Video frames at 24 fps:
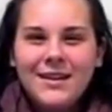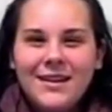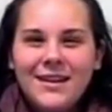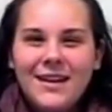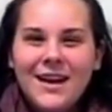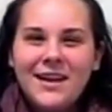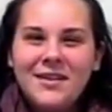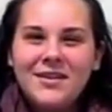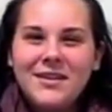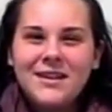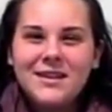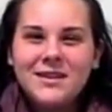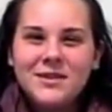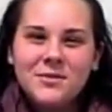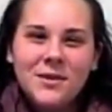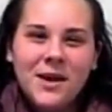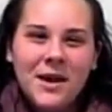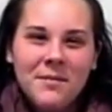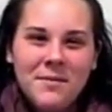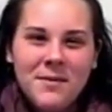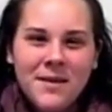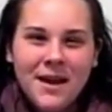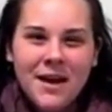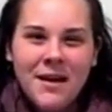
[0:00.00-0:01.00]
Now let's
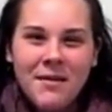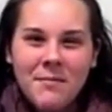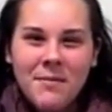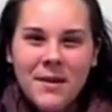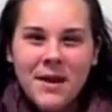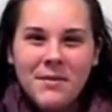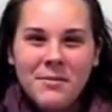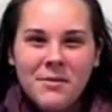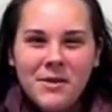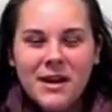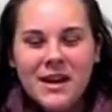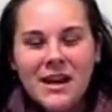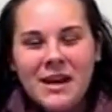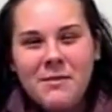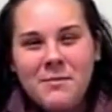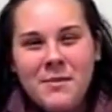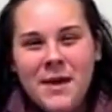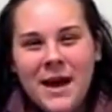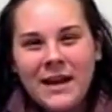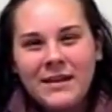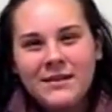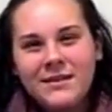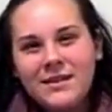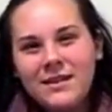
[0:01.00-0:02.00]
wrap it up by bringing it
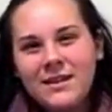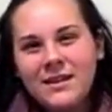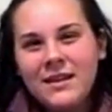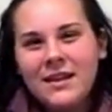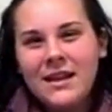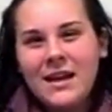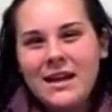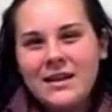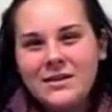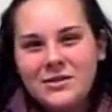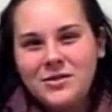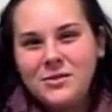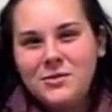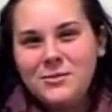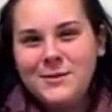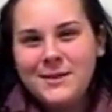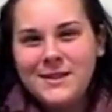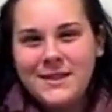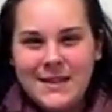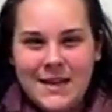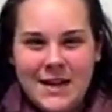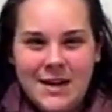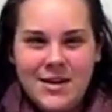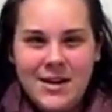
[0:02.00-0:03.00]
back to the classroom
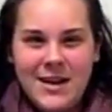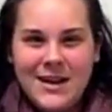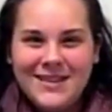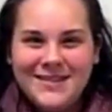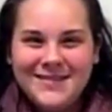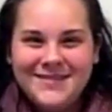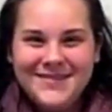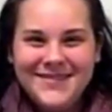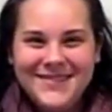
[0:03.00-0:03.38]
with Sarah.